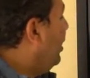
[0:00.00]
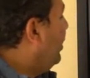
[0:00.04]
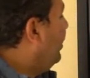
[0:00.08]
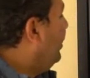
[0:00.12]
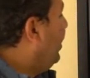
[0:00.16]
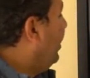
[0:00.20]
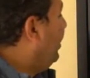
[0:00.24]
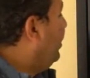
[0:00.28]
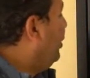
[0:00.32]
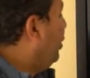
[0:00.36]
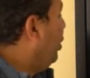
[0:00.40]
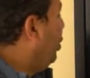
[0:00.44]

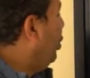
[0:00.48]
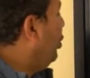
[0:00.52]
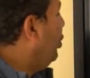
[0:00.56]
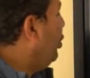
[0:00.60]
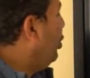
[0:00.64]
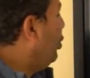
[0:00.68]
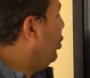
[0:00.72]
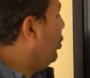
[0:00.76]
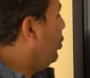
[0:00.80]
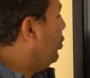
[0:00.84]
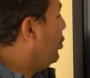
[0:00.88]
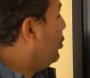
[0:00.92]
did you
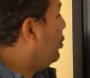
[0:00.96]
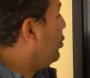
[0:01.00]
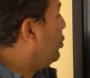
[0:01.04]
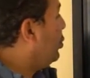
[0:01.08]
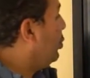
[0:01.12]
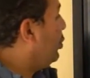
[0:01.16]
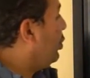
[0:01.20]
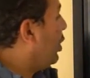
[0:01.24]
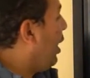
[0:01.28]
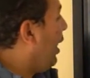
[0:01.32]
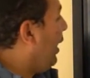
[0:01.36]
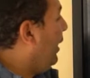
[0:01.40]
used
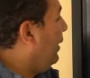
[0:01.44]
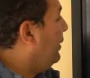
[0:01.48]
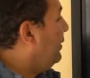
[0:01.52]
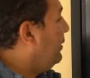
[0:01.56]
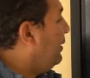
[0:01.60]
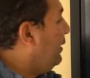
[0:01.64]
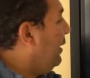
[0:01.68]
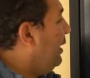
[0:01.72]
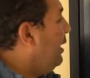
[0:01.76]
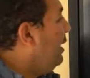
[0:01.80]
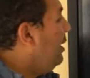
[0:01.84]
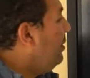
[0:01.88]
to write
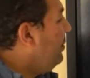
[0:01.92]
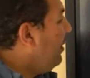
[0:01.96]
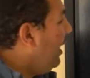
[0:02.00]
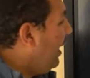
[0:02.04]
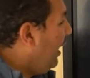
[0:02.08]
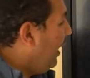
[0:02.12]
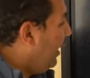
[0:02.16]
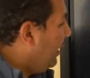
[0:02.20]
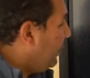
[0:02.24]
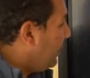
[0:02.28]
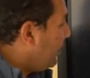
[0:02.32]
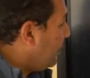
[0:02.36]

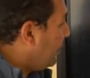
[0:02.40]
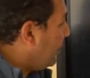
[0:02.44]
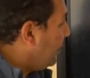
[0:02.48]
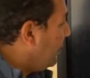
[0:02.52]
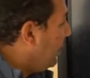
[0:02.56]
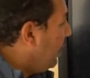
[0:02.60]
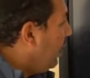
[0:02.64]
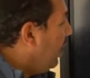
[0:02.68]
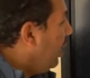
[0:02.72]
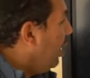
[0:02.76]
emails